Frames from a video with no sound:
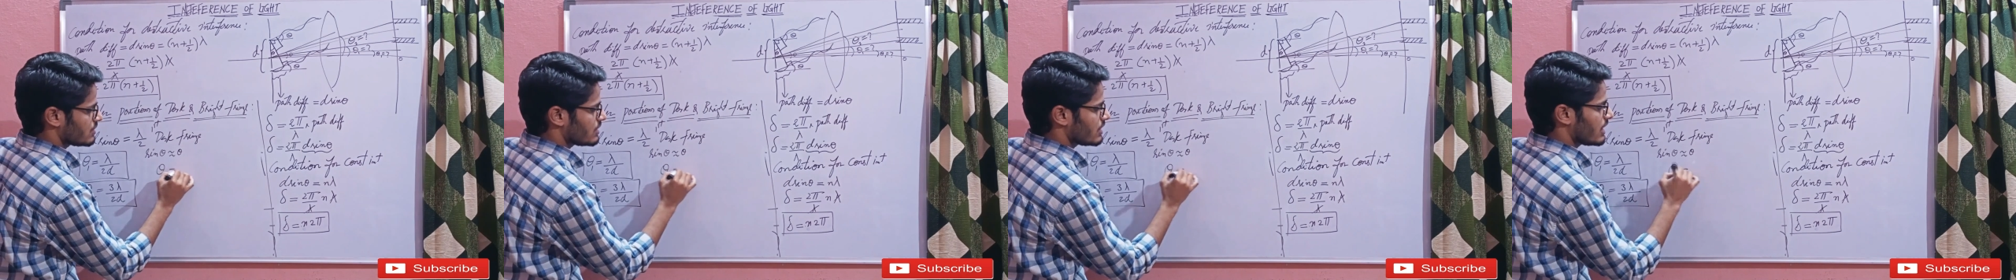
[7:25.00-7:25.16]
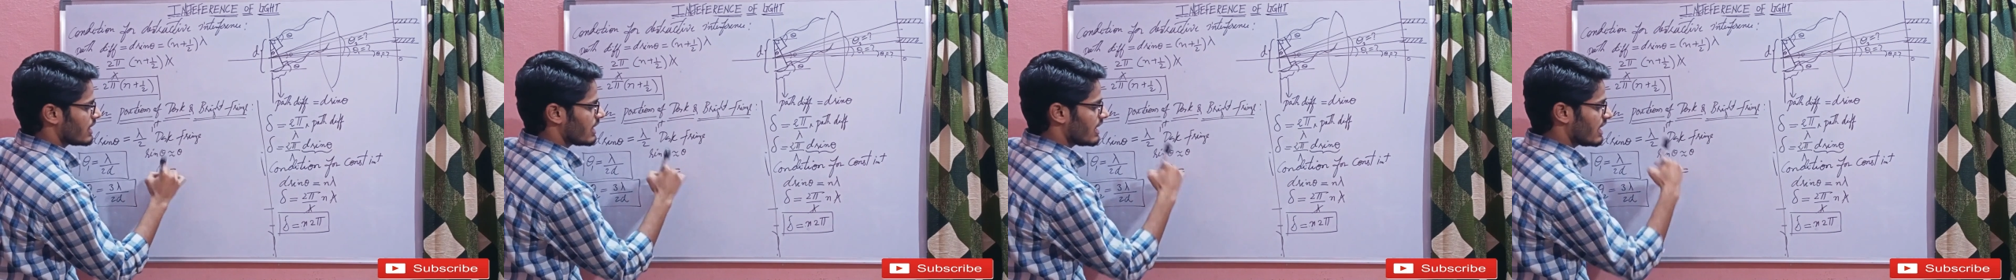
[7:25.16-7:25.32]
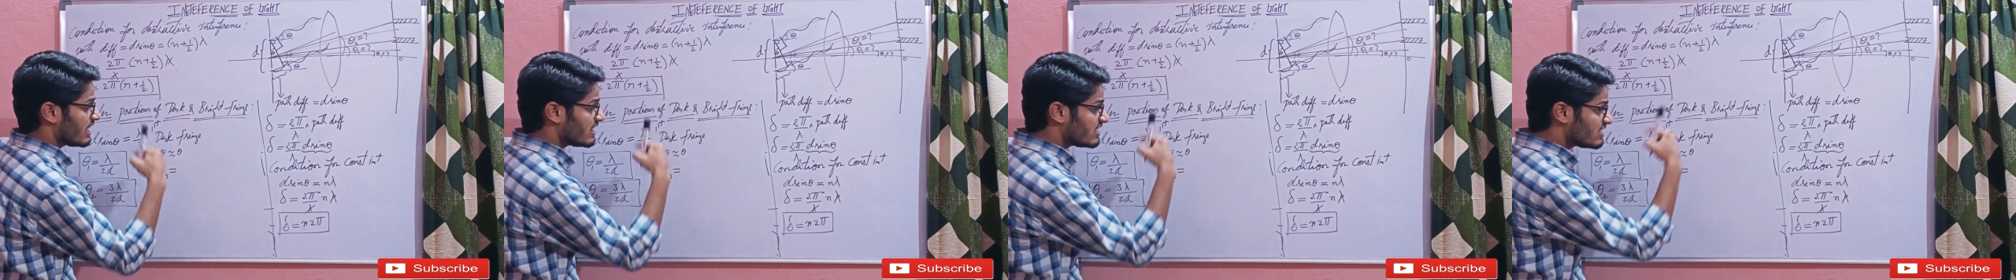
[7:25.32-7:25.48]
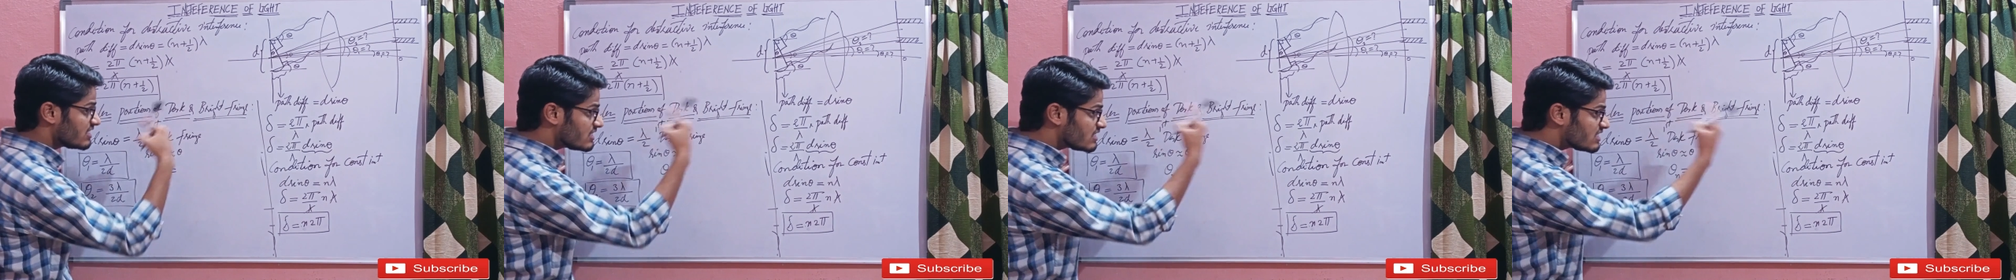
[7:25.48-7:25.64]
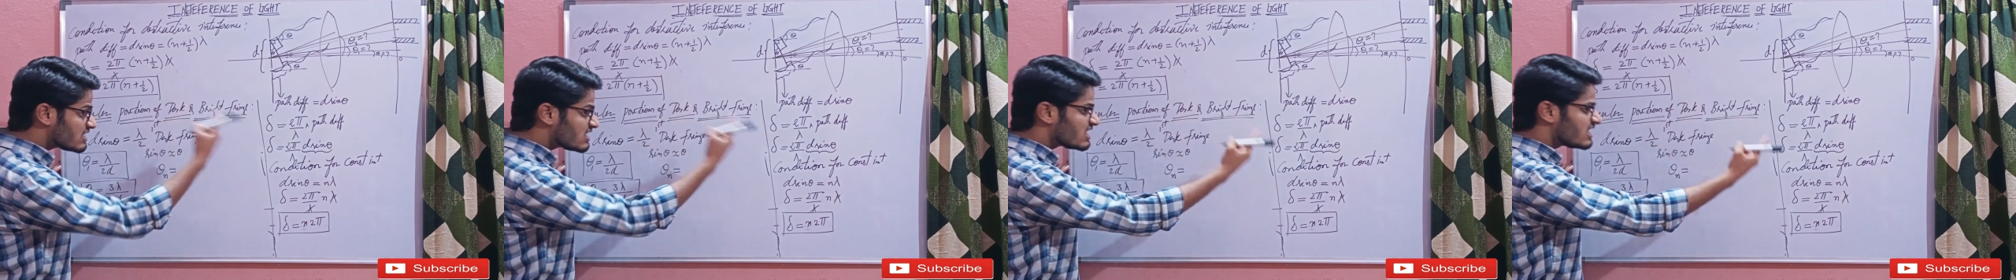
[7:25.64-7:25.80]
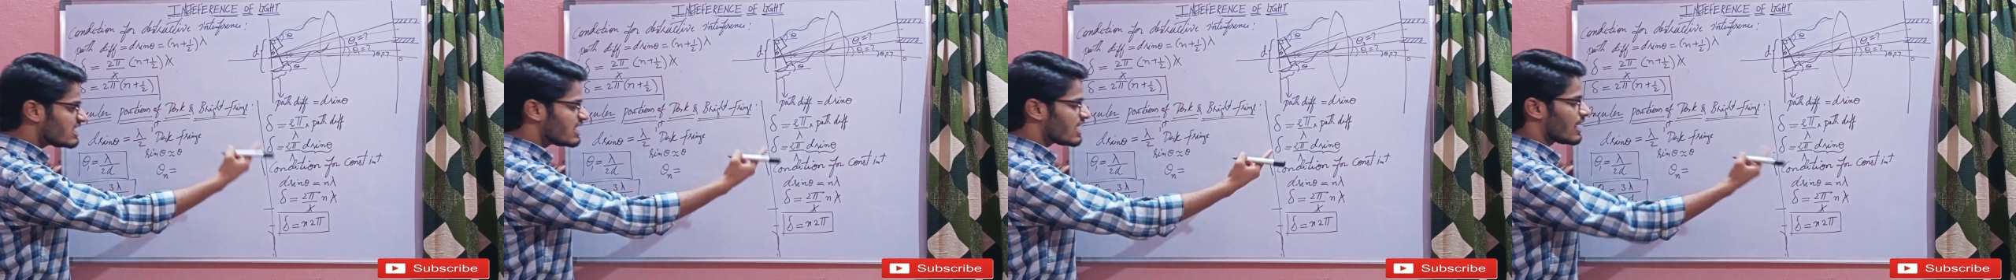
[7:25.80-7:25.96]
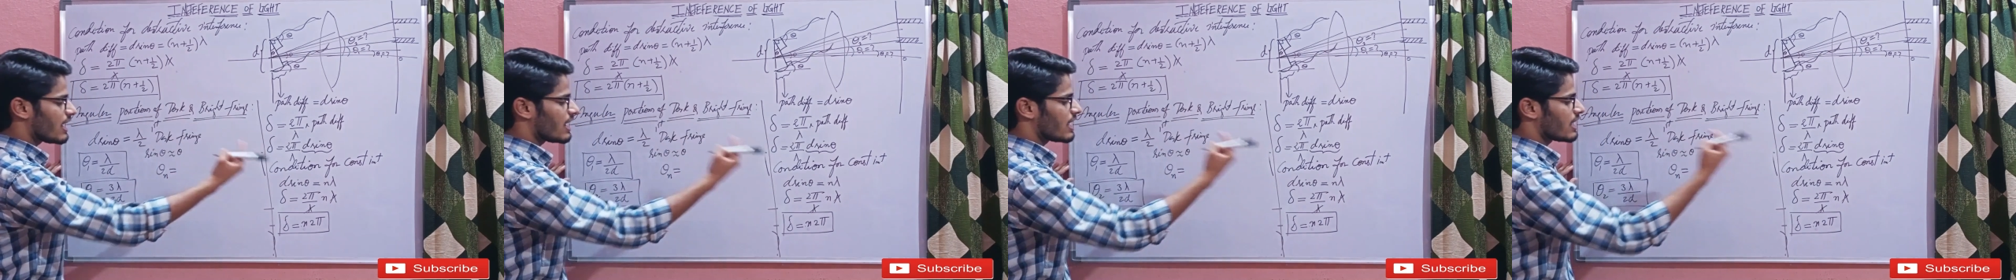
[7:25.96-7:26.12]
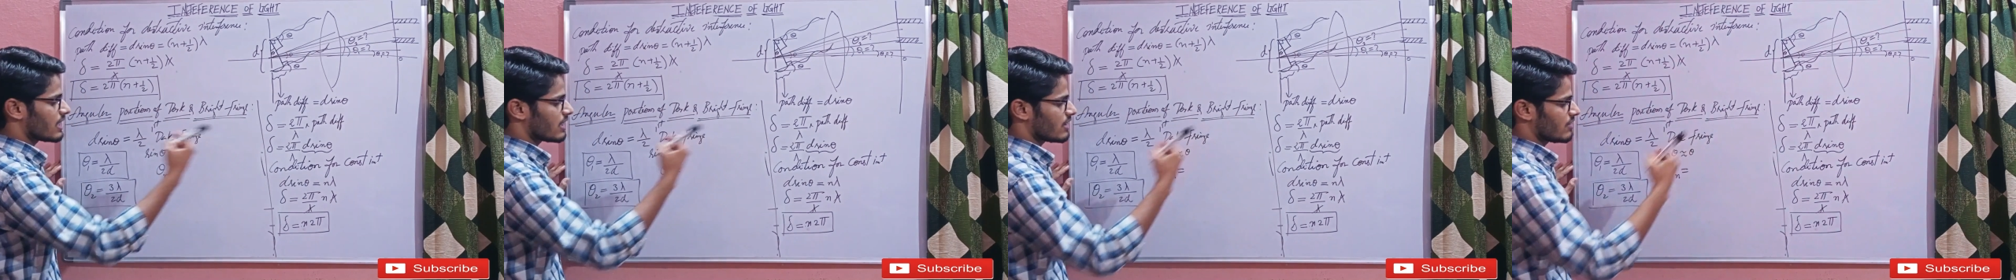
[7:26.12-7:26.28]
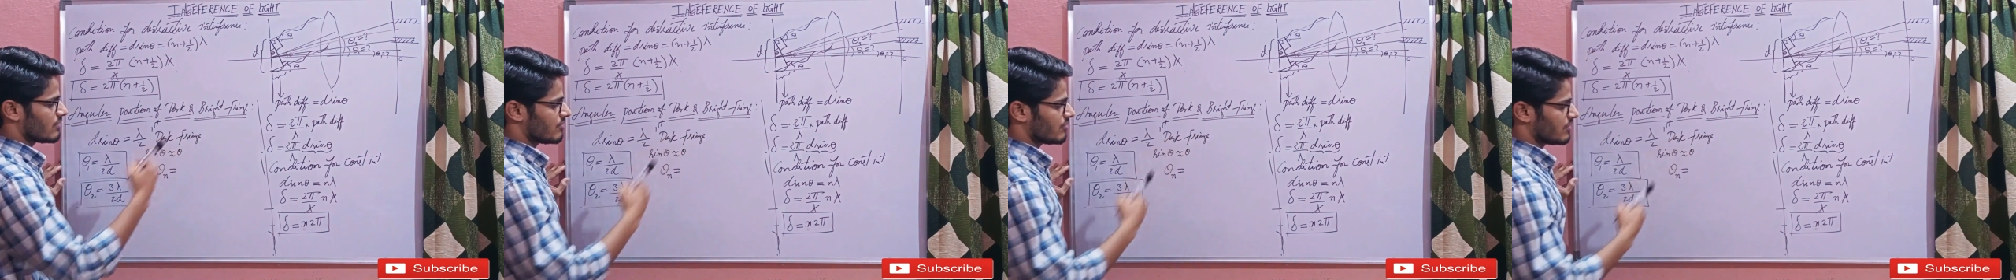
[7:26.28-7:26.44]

the nth dark